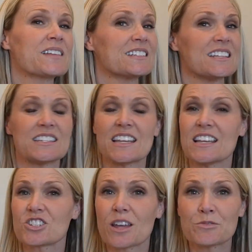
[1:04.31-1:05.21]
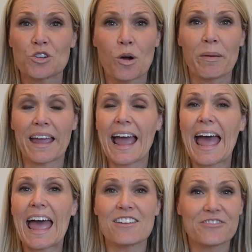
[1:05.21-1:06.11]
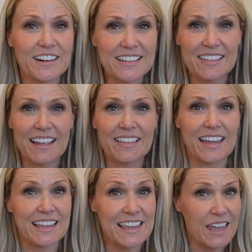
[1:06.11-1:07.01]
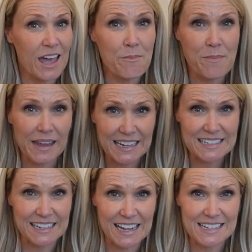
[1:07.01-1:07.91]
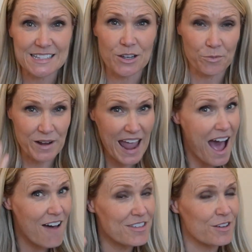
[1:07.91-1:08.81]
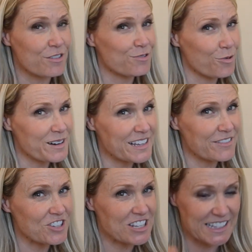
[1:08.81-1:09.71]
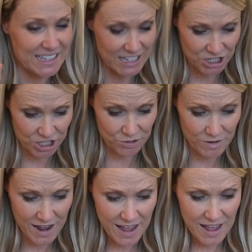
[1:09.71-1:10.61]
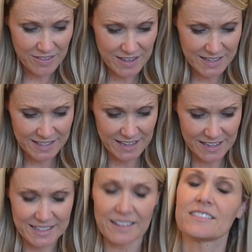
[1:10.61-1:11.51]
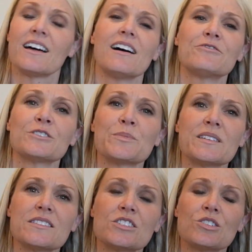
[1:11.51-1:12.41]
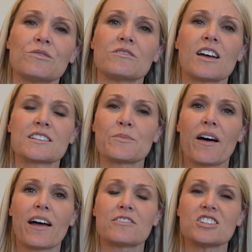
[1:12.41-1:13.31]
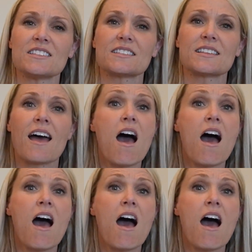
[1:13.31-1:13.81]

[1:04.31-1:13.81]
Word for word: to teach them to obey everything that he commanded us. So we have the authority of Jesus to do these things. I love Philippians two. It talks about how Jesus